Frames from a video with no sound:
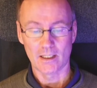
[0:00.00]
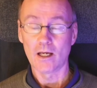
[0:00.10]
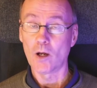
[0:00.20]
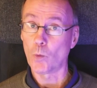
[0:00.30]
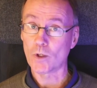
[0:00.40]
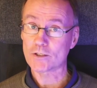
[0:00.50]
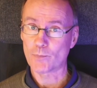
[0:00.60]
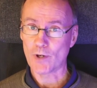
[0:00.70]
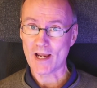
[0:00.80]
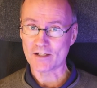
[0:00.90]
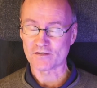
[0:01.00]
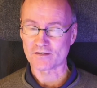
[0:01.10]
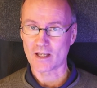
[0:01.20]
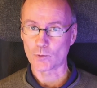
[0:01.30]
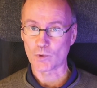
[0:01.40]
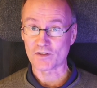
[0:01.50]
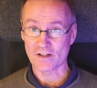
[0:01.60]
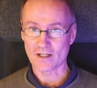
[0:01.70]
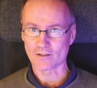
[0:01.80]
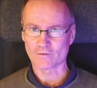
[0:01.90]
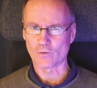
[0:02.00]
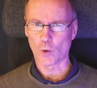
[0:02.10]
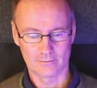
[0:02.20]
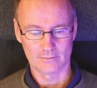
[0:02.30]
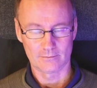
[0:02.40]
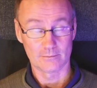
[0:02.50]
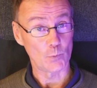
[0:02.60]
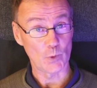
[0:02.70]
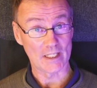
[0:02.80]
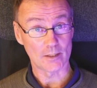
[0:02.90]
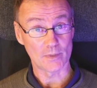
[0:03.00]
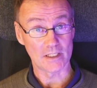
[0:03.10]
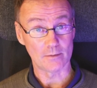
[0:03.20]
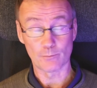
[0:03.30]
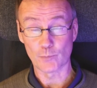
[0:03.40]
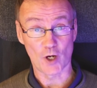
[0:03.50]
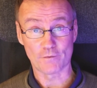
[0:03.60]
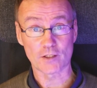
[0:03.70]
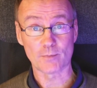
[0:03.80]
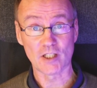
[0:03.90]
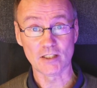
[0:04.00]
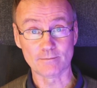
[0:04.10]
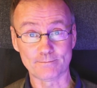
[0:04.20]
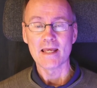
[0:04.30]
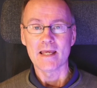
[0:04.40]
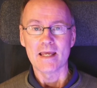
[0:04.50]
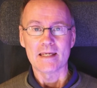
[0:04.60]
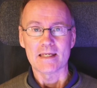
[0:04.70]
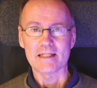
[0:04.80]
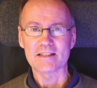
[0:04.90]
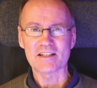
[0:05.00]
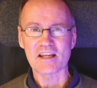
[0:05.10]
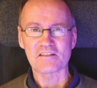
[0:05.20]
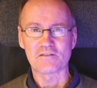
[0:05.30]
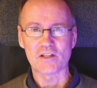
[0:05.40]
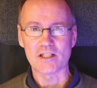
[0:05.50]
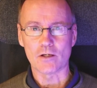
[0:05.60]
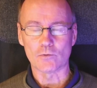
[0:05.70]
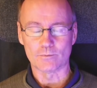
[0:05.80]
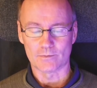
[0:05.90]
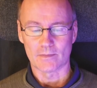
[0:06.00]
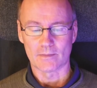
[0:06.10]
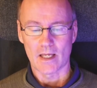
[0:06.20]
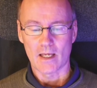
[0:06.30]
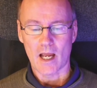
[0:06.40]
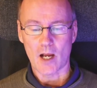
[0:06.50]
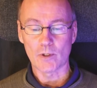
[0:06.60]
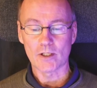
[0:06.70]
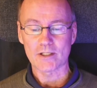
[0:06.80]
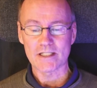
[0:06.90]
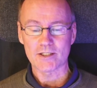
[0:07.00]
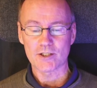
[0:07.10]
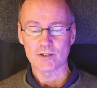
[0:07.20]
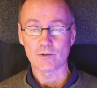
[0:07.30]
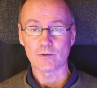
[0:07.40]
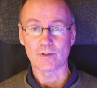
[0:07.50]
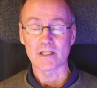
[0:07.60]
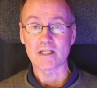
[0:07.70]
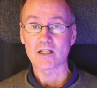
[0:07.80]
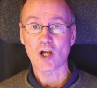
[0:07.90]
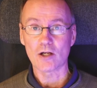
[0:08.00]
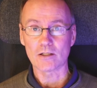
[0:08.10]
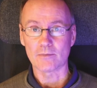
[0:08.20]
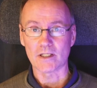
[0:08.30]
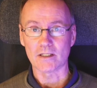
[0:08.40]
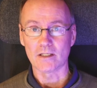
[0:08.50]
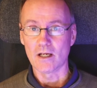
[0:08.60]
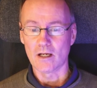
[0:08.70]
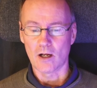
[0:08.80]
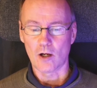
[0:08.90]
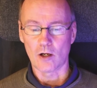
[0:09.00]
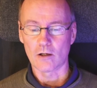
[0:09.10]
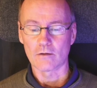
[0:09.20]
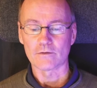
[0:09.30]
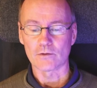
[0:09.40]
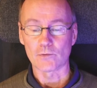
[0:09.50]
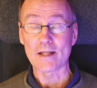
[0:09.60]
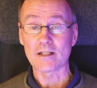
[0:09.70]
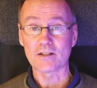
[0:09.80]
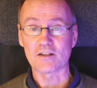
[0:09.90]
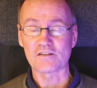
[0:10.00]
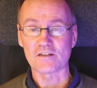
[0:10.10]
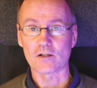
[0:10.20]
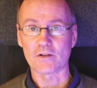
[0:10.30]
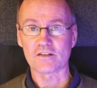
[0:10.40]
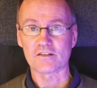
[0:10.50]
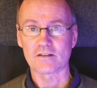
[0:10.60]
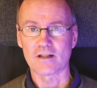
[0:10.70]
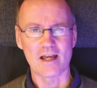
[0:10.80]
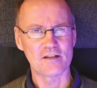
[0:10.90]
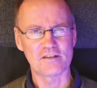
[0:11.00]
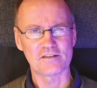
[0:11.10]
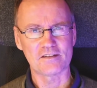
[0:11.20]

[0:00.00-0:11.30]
What price can we sell it for? Will it be profitable? In the next video, I will look into the economy of running this service as a SaaS